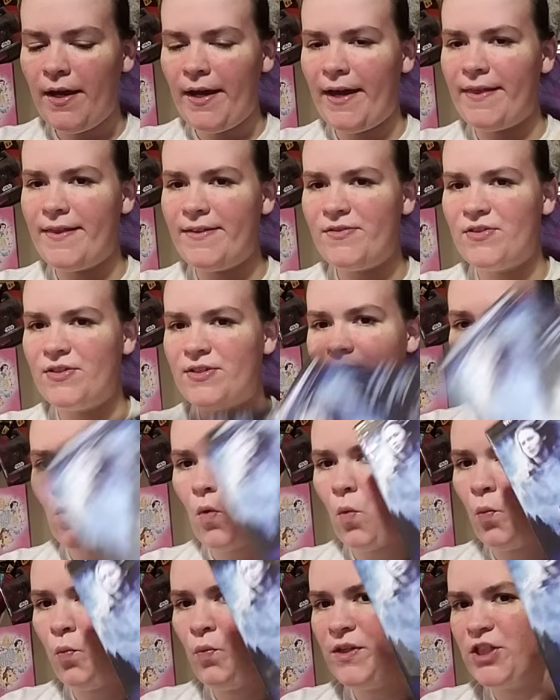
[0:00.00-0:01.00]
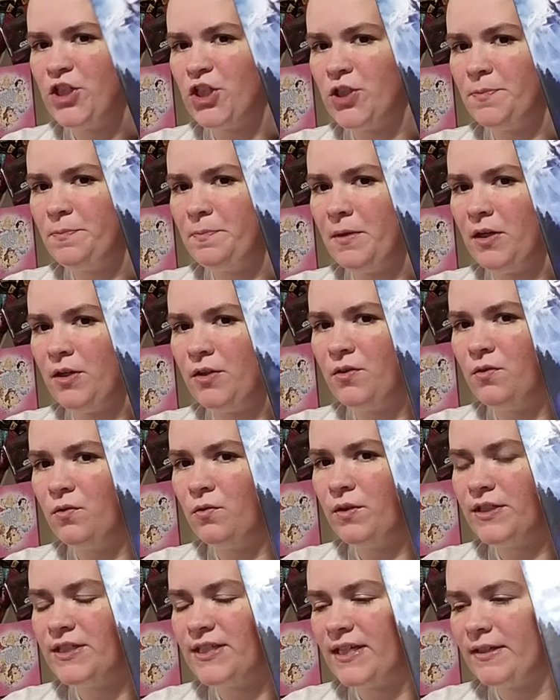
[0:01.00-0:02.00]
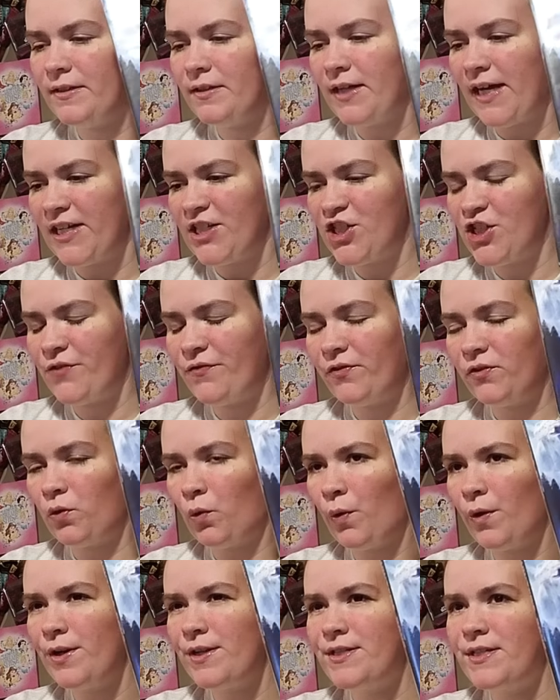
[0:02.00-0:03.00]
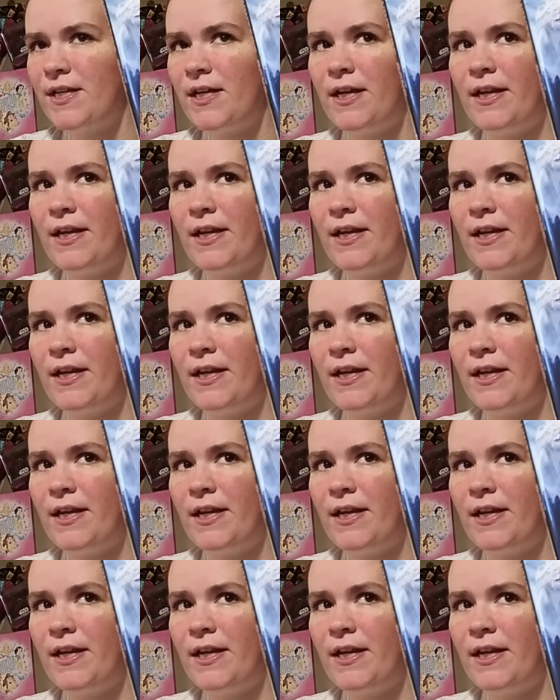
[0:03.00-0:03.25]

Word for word: and this is. Winter's Bone. It's got Jennifer Lawrence in